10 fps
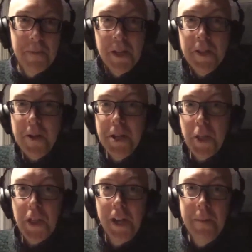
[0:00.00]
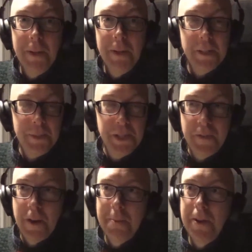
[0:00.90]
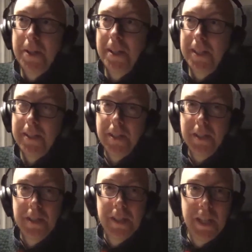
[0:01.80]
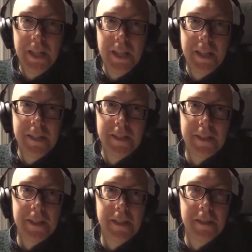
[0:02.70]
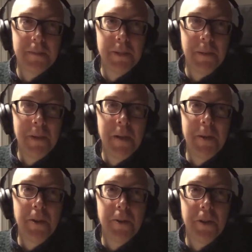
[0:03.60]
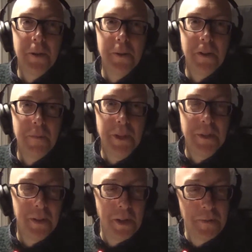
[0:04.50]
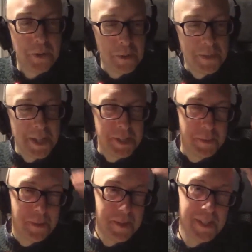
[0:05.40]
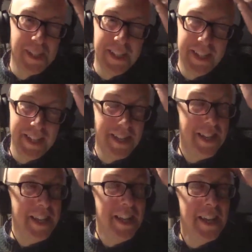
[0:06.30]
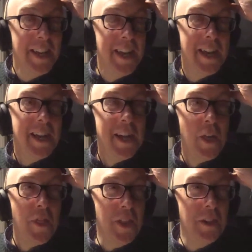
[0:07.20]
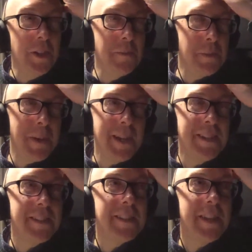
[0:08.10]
the only other thing I might, especially for our American listeners, is, as people may or may not know, I've been doing a lot of documentation work recently in the Ethereum space,